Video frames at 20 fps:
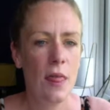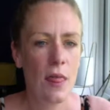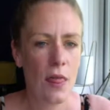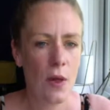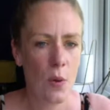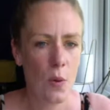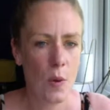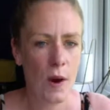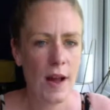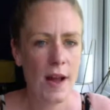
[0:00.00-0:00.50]

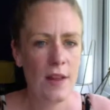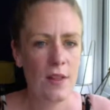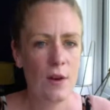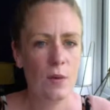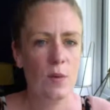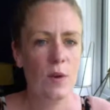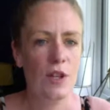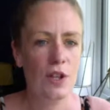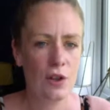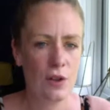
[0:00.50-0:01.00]
the way
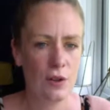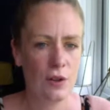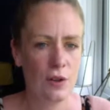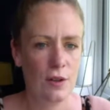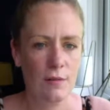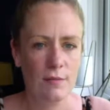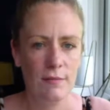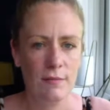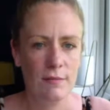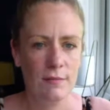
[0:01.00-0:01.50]
that we should.
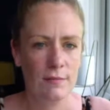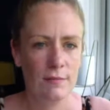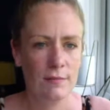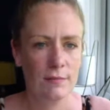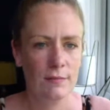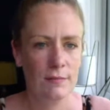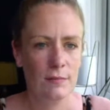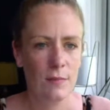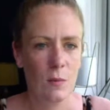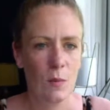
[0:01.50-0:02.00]

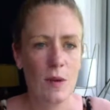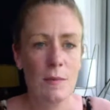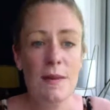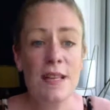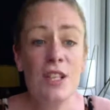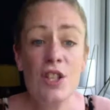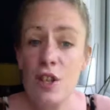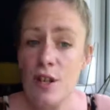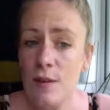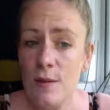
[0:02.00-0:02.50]
We
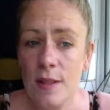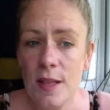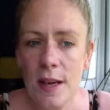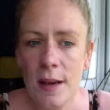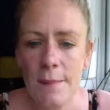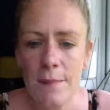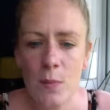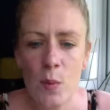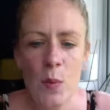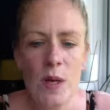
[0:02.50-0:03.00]
misuse
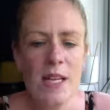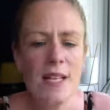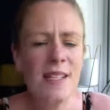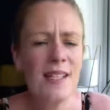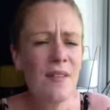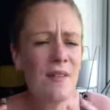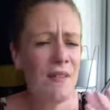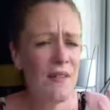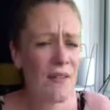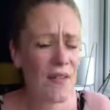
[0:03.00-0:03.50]
it. We
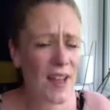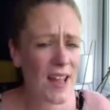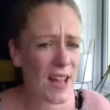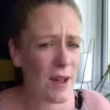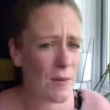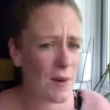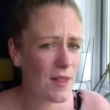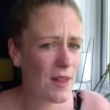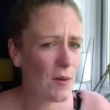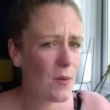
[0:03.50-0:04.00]

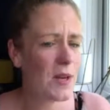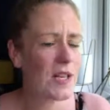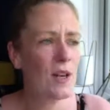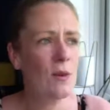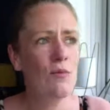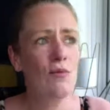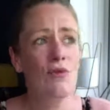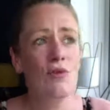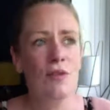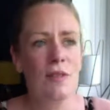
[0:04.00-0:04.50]
interfere with it. We
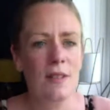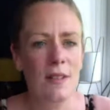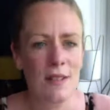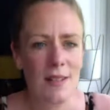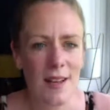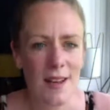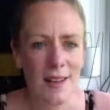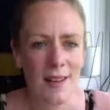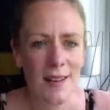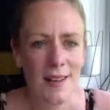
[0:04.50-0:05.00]
don't
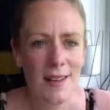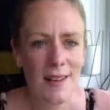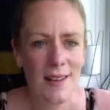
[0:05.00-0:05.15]
trust it.